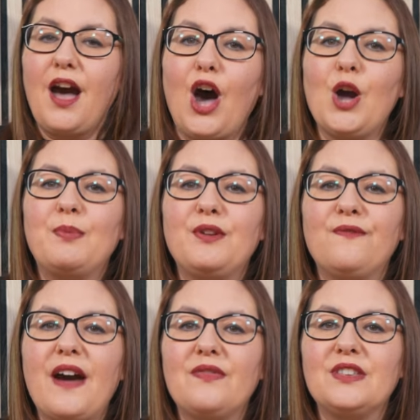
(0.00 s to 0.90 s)
I hope you
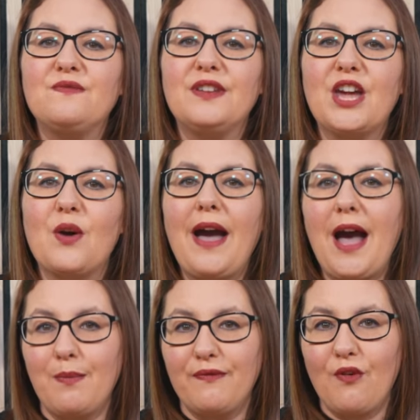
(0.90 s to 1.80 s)
found this video
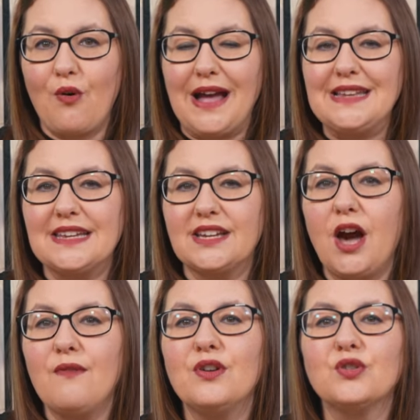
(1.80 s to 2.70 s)
helpful and it
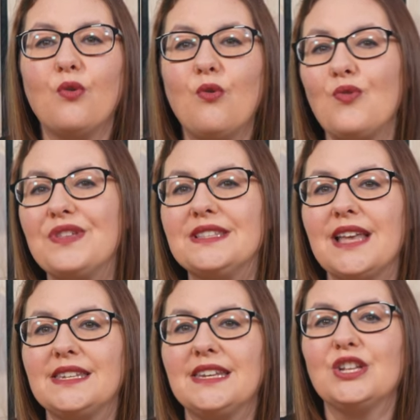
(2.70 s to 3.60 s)
covered all the
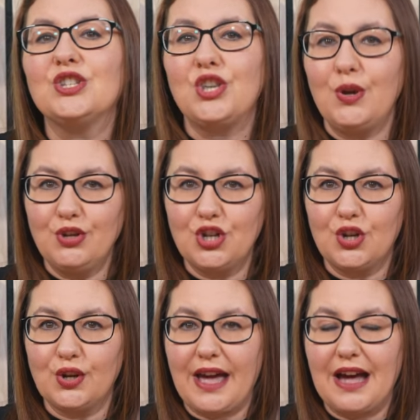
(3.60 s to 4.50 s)
settings you should
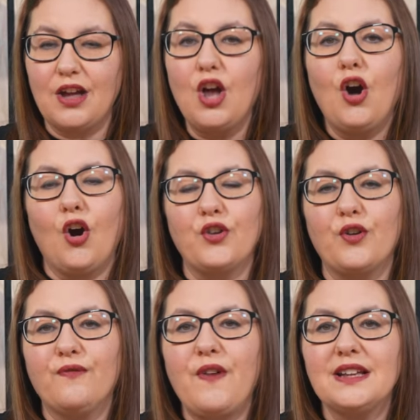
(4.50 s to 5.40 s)
look at on
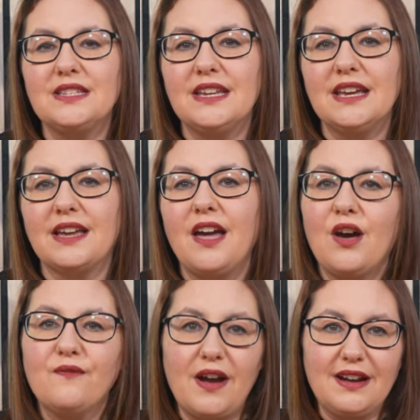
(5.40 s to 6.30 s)
your Fire Stick,
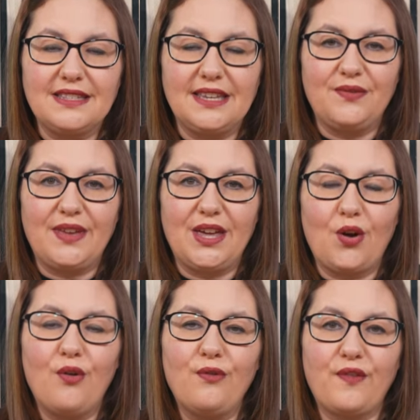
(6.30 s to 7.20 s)
Fire TV
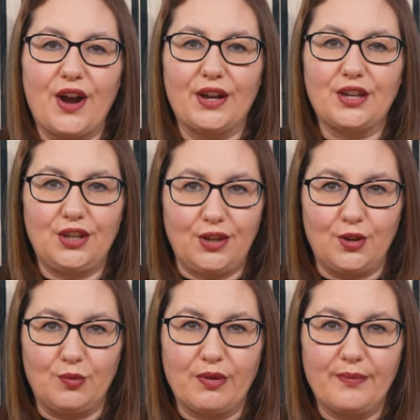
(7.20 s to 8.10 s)
or Fire
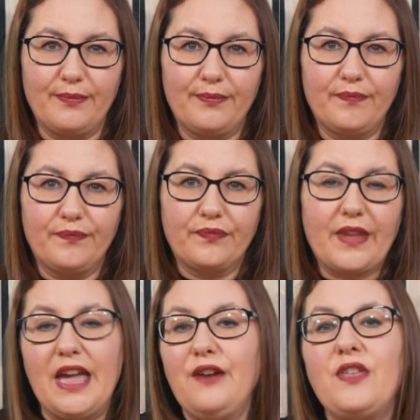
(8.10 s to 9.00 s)
Cube.
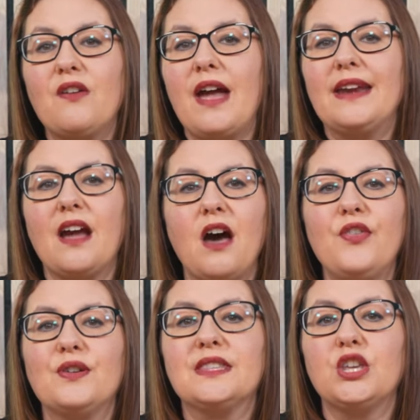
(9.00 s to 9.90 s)
If there are any
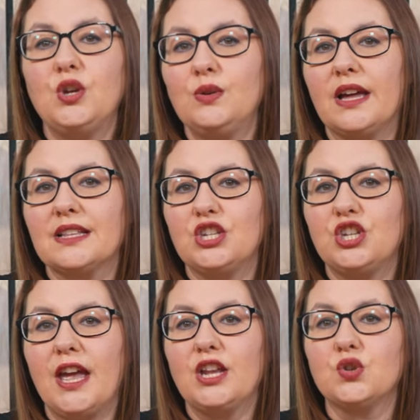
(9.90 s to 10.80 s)
others that you'd like to
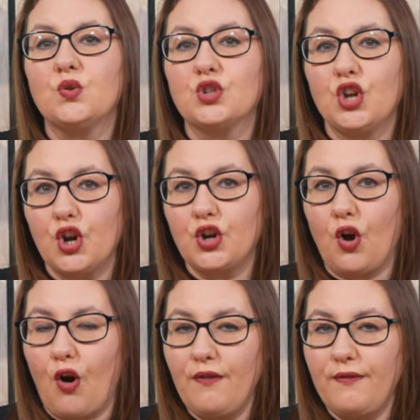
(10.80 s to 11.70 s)
change or turn
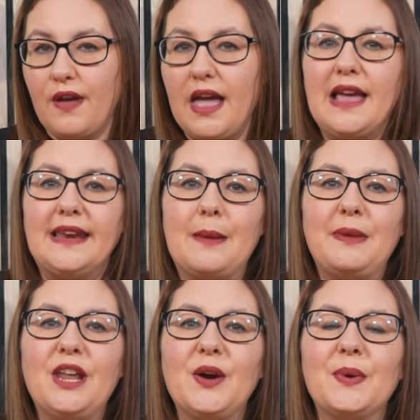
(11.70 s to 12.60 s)
off, let me
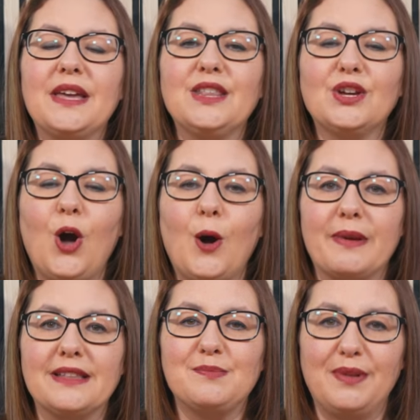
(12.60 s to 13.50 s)
know in the
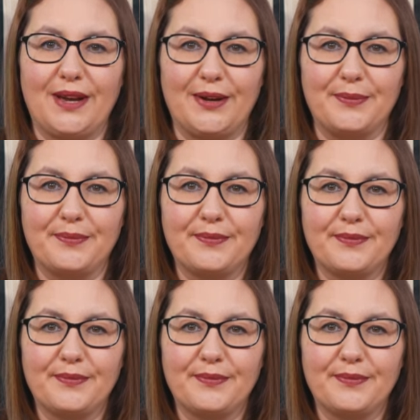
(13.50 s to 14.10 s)
comments below.